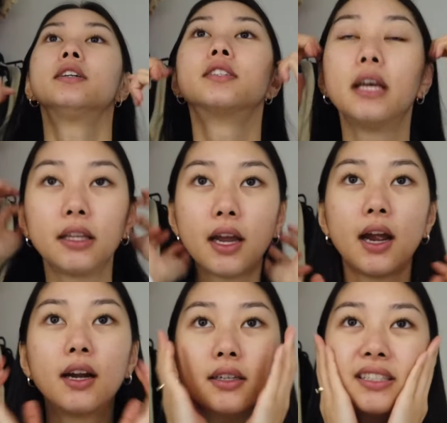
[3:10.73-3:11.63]

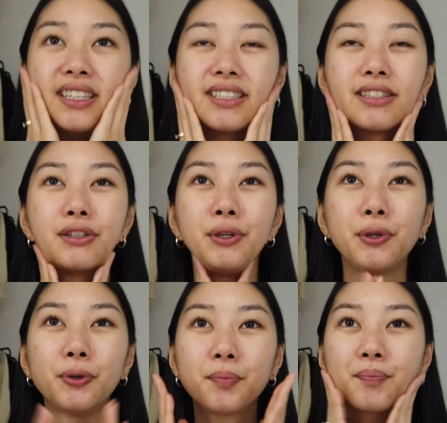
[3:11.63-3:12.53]
skincare tends
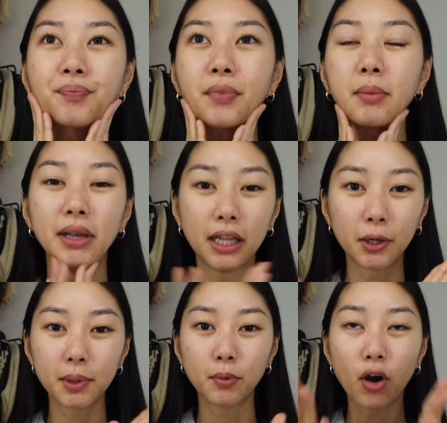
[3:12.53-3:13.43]
to be a
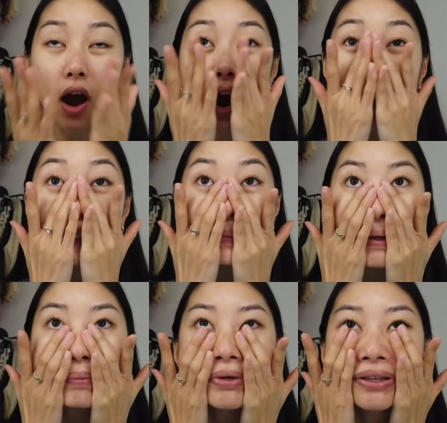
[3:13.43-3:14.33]
little bit more harsh in
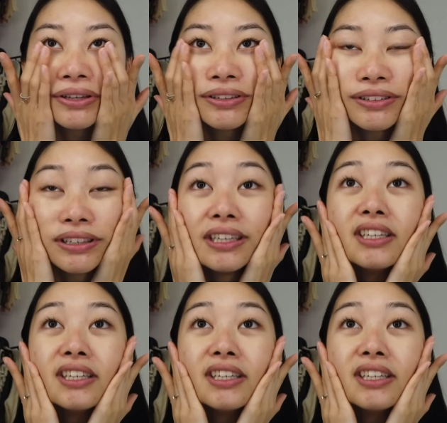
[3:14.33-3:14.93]
my opinion.